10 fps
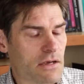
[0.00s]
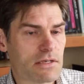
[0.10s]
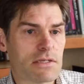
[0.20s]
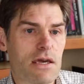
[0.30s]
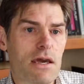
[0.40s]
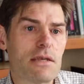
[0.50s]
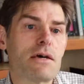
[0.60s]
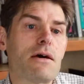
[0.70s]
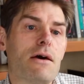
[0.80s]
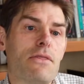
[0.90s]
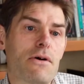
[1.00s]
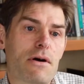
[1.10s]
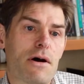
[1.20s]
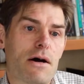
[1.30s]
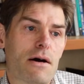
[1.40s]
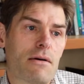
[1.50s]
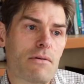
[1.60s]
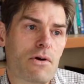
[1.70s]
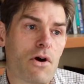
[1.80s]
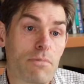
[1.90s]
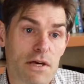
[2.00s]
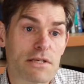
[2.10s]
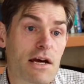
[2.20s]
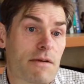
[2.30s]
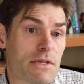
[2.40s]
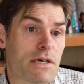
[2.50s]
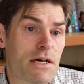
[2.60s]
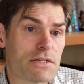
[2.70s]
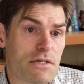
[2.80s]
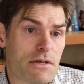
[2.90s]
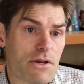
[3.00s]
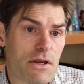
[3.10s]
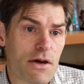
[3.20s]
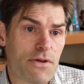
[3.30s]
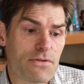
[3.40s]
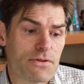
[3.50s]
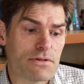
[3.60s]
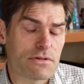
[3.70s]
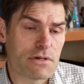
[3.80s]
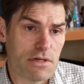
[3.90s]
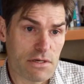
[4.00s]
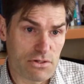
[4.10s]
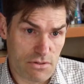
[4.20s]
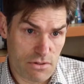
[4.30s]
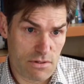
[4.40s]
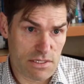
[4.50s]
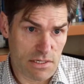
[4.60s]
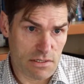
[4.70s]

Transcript: understand complex argumentation. And I think this is clearly true.